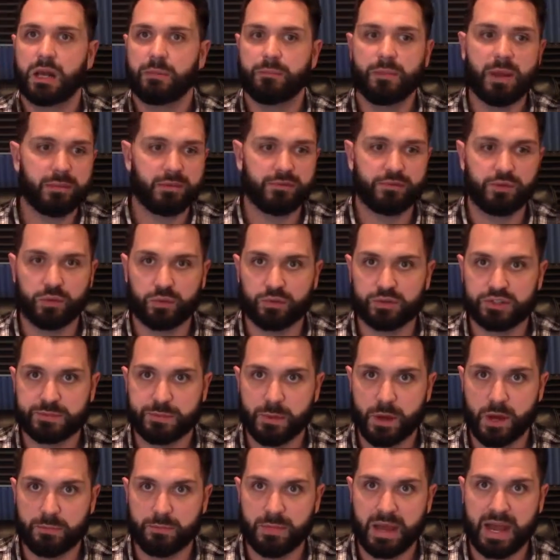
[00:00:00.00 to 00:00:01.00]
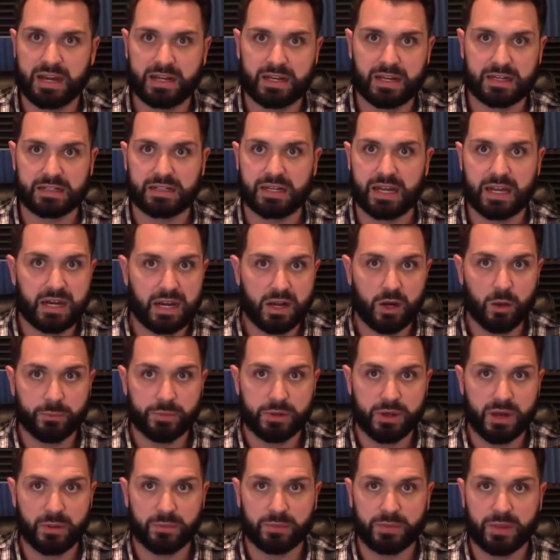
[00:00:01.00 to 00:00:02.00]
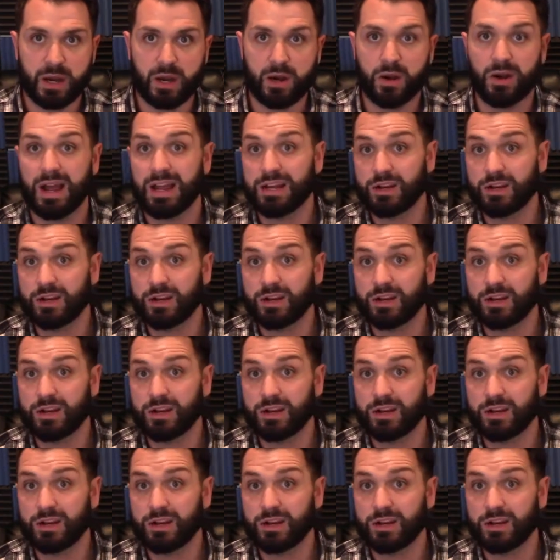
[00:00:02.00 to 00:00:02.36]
Maybe if you respond back, I can kind of help you out there.